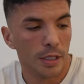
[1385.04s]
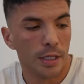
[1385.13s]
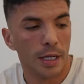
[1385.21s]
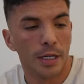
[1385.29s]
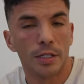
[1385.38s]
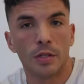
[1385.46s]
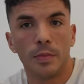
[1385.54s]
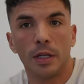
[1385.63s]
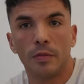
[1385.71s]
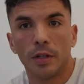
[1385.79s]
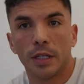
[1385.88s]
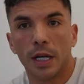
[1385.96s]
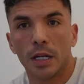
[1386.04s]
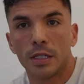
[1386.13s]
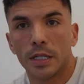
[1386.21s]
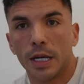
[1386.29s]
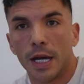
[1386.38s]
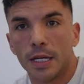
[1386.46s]
then next to me what
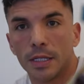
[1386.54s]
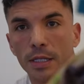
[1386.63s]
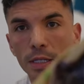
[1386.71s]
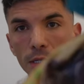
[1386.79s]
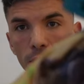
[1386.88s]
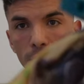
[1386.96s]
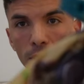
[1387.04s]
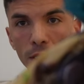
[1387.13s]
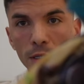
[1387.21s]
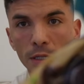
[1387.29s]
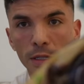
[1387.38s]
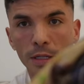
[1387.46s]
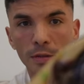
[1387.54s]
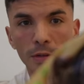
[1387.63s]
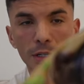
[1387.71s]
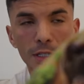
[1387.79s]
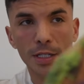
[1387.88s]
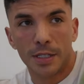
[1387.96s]
Kelsey has,
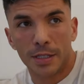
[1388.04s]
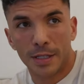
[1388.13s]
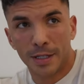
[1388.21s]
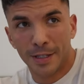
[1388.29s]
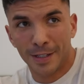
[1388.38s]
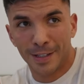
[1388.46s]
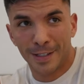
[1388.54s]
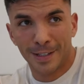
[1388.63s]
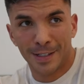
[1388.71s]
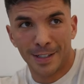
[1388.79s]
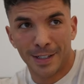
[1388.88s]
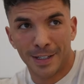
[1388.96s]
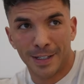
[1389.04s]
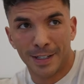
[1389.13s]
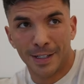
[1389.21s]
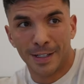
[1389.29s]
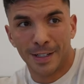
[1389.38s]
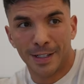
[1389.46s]
what is this? Those are
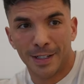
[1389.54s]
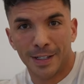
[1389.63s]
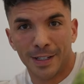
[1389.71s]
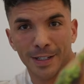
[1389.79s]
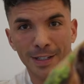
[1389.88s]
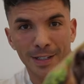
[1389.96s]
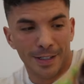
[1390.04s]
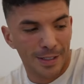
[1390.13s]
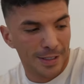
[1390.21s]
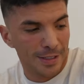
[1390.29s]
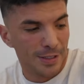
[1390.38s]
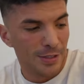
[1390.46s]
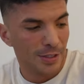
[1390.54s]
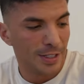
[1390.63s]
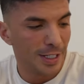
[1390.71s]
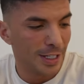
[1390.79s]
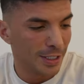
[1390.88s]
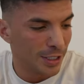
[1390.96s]
tortilla chips and salsa.
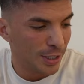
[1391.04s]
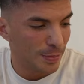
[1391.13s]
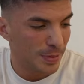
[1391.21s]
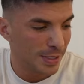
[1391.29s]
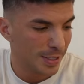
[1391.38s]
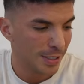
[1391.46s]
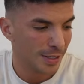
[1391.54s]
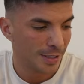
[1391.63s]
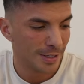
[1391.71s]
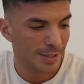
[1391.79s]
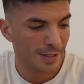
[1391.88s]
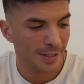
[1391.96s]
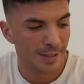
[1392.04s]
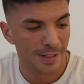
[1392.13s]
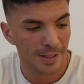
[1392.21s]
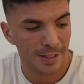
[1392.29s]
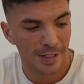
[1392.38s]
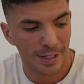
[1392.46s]
Tortilla chips. Salsa,
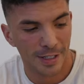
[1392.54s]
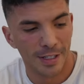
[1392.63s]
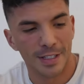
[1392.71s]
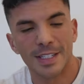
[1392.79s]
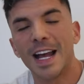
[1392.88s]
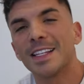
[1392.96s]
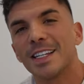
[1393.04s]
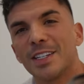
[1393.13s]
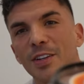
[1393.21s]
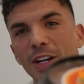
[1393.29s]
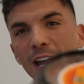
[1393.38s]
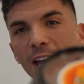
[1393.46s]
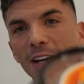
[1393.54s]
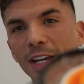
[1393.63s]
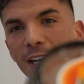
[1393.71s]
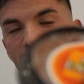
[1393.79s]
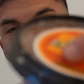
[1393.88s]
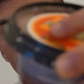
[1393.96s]
and chips. Salsa is okay,
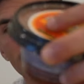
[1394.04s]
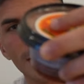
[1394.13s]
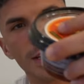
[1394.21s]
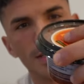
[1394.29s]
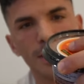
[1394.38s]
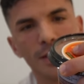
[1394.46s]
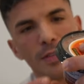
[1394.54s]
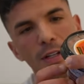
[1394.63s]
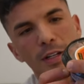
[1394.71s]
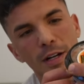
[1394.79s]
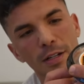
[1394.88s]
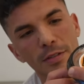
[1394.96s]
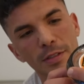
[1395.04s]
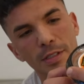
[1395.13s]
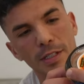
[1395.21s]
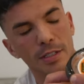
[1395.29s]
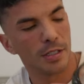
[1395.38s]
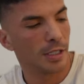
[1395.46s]
okay, salsa doesn't have any calories
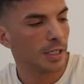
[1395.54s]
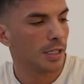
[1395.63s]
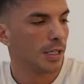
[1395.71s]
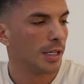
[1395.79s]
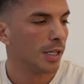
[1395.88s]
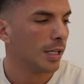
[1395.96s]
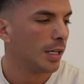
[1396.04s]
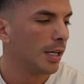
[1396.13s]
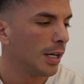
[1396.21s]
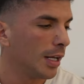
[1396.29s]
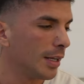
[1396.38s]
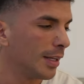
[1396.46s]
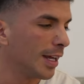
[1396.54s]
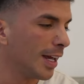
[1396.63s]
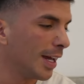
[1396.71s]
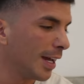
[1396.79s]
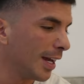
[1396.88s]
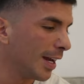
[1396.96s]
actually. And
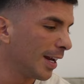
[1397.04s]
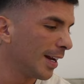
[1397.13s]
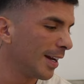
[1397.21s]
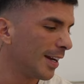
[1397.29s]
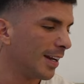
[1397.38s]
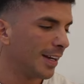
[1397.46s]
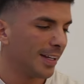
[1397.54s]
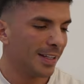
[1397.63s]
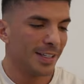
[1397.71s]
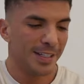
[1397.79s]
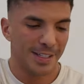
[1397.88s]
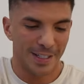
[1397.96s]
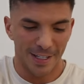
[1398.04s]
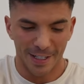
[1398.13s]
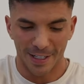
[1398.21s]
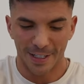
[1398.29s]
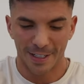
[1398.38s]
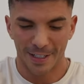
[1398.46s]
then this is the...